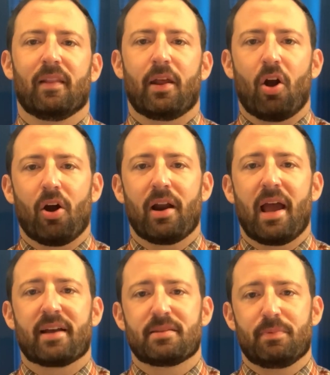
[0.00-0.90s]
Let our
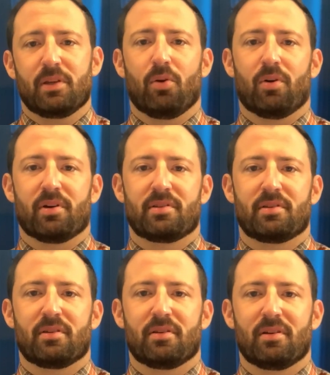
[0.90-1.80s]
acts be
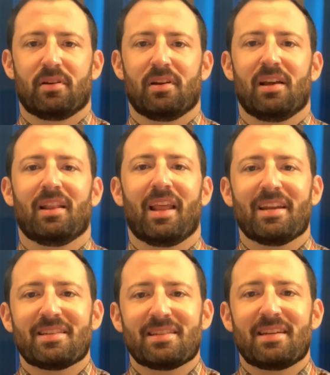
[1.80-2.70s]
yours. Let
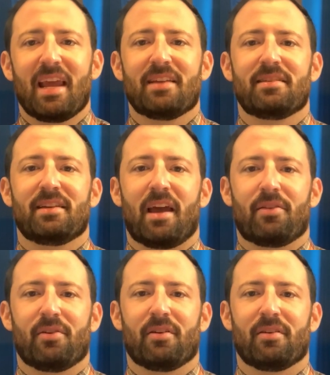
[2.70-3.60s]
us stand
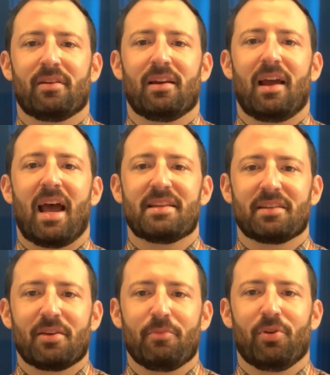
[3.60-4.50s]
together as
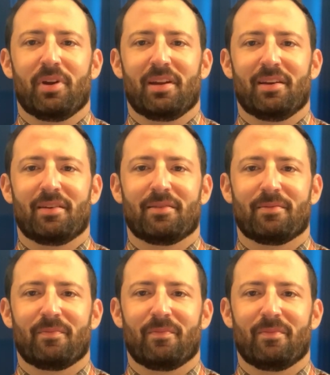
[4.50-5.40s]
a community,
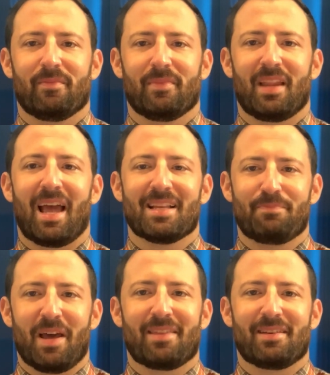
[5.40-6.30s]
as
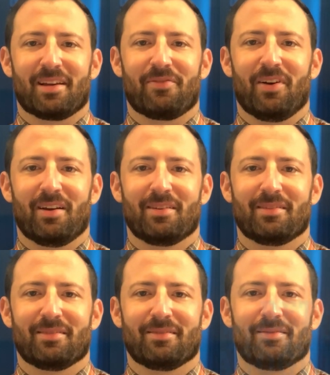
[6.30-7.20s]
Beth Tikvah.